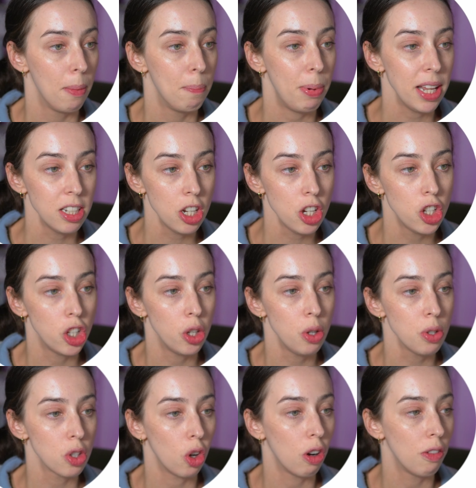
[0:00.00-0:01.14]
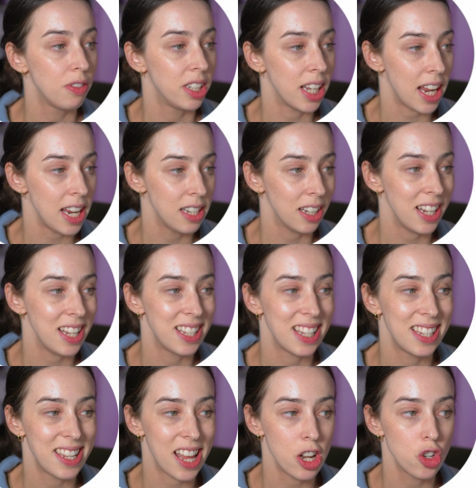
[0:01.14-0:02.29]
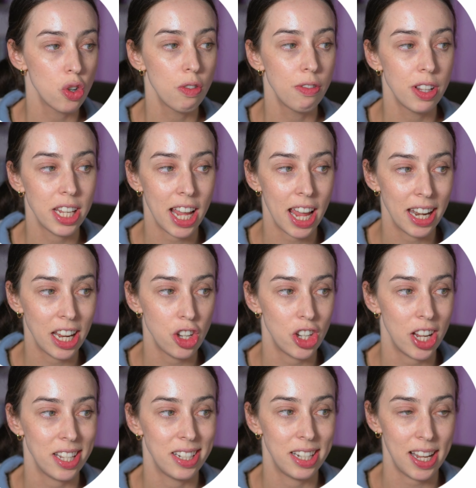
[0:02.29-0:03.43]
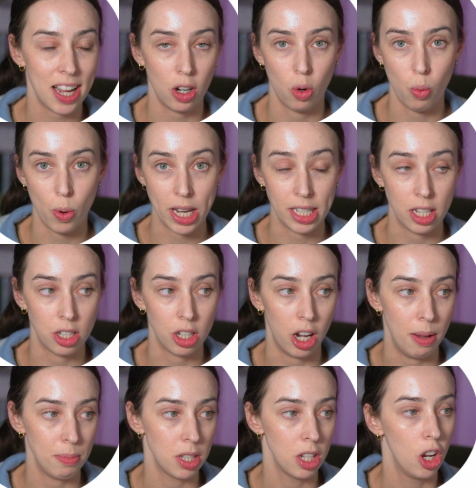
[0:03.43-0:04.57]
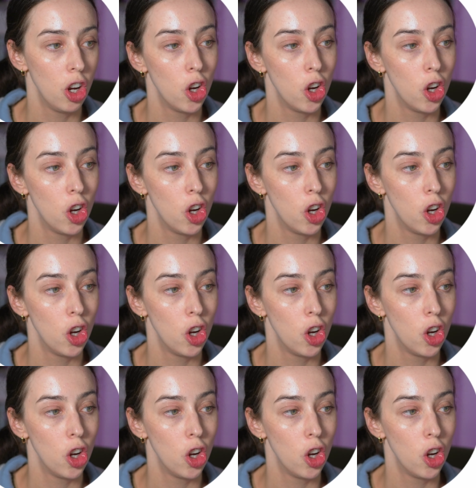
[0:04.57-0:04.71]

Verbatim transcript: Better use of data is essential for the NHS to tackle waiting times.